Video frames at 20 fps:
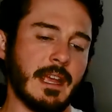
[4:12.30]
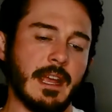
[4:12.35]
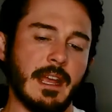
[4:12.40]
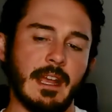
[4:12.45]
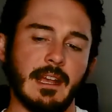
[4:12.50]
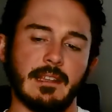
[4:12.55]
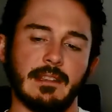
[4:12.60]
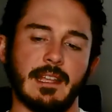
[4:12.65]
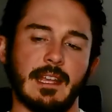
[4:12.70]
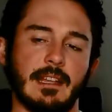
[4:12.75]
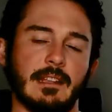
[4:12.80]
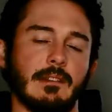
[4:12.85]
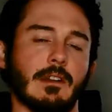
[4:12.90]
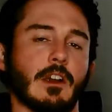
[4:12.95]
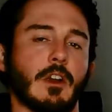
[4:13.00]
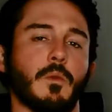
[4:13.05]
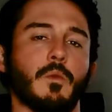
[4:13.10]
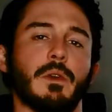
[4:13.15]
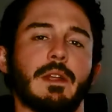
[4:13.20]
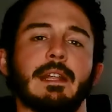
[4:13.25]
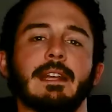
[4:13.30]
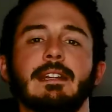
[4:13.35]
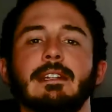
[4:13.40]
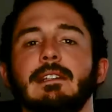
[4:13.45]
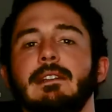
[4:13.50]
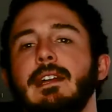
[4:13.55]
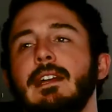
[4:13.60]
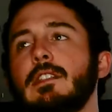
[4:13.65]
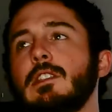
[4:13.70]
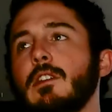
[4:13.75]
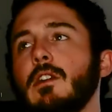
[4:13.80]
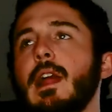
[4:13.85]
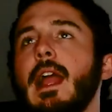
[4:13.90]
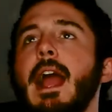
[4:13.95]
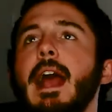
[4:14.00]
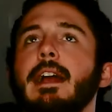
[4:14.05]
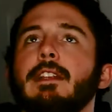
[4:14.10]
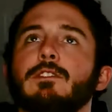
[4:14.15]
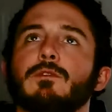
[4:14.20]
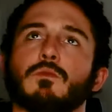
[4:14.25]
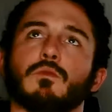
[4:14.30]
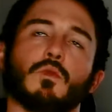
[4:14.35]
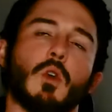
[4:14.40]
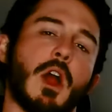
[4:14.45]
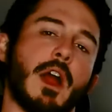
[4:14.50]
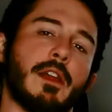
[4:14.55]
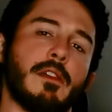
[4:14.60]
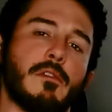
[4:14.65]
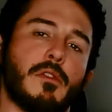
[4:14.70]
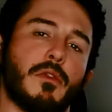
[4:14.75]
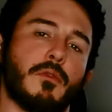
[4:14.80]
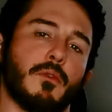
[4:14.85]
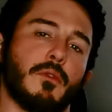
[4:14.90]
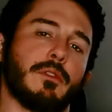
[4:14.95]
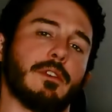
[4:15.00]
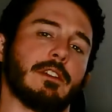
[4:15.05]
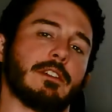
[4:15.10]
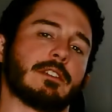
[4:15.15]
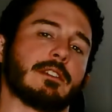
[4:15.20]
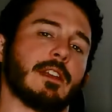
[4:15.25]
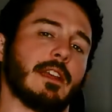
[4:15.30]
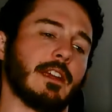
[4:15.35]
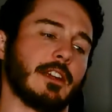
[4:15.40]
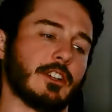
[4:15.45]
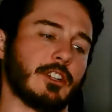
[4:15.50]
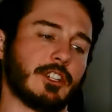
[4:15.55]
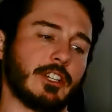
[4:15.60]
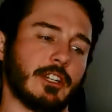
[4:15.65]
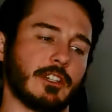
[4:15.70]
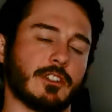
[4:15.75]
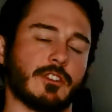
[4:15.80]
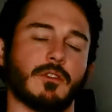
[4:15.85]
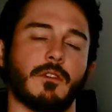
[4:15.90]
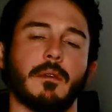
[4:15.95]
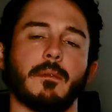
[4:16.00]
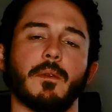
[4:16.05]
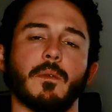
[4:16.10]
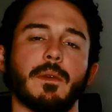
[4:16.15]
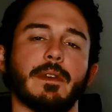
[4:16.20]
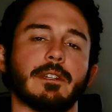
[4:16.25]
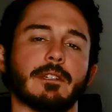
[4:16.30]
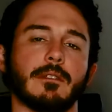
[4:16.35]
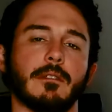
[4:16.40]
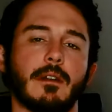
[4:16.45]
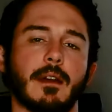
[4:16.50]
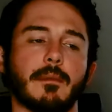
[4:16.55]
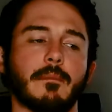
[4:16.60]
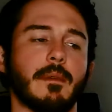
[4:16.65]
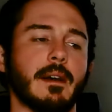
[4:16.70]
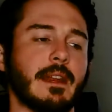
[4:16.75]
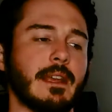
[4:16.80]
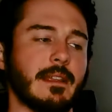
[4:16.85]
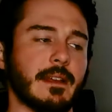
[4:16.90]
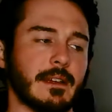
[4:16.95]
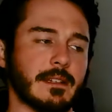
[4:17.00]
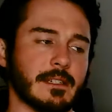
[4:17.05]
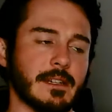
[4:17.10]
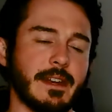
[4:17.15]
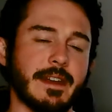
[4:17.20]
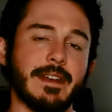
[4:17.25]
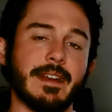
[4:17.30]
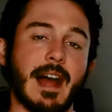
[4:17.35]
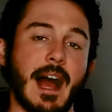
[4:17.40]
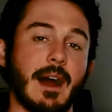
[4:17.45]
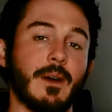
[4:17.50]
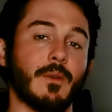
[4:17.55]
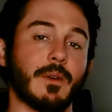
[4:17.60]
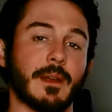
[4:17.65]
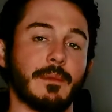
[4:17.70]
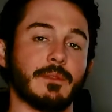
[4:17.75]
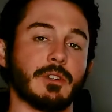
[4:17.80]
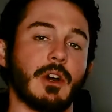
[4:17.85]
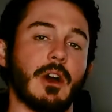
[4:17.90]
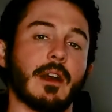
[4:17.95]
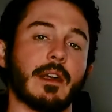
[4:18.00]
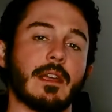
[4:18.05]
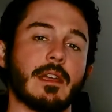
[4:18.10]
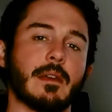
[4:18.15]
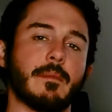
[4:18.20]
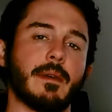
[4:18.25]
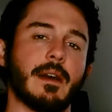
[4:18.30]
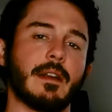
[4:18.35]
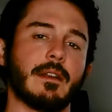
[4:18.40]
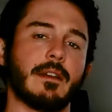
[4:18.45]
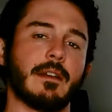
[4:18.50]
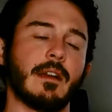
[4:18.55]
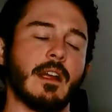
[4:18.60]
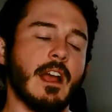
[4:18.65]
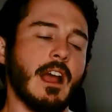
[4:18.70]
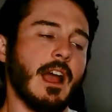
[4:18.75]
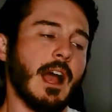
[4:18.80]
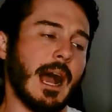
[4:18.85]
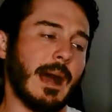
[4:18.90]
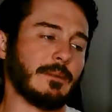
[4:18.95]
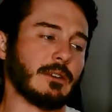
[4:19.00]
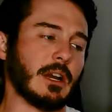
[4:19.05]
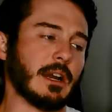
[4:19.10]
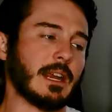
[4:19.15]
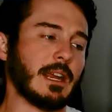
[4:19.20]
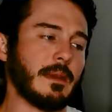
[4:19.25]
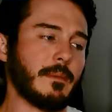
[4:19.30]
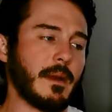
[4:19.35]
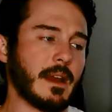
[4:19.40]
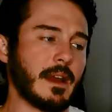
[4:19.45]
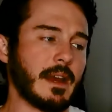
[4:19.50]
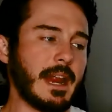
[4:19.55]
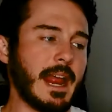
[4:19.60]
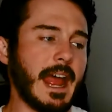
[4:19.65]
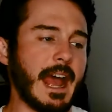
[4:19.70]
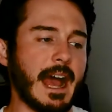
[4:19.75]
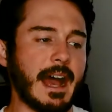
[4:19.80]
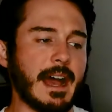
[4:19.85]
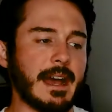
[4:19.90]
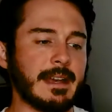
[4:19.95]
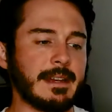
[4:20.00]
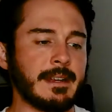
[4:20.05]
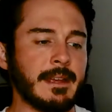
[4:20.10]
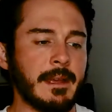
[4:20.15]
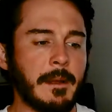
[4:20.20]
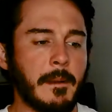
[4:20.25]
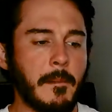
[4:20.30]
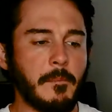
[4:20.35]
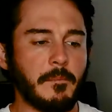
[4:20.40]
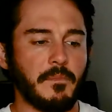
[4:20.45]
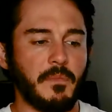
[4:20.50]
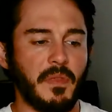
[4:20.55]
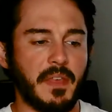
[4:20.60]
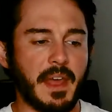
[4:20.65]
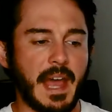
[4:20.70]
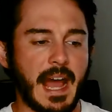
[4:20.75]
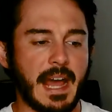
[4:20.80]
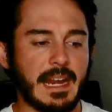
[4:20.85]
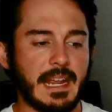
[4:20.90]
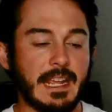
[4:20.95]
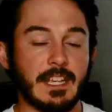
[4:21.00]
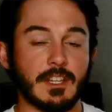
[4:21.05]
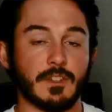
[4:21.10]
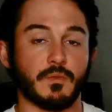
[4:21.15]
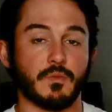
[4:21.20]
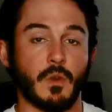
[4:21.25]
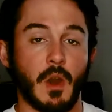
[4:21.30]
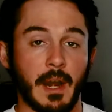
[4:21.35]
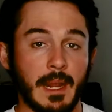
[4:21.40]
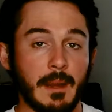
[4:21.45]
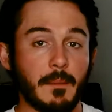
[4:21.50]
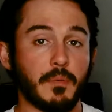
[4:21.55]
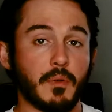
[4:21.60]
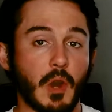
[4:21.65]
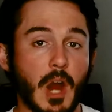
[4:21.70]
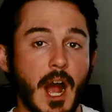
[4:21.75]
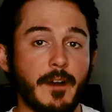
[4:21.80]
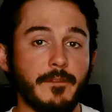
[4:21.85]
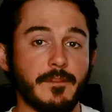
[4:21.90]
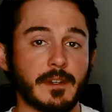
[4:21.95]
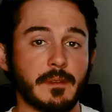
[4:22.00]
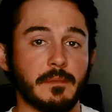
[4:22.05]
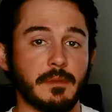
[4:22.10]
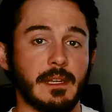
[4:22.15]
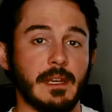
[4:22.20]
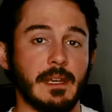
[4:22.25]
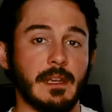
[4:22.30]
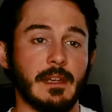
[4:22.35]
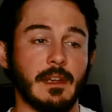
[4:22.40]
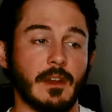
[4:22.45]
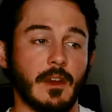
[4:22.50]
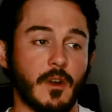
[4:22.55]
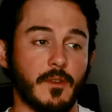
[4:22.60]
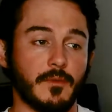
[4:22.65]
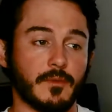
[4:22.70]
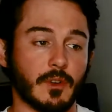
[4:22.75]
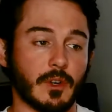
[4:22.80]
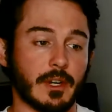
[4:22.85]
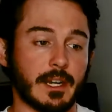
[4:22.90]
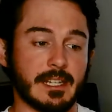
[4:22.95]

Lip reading: they are willing to let their ads run through this like storm and waste a lot of money. That's not what I'm talking about here. I'm talking about an ad that is running profitably over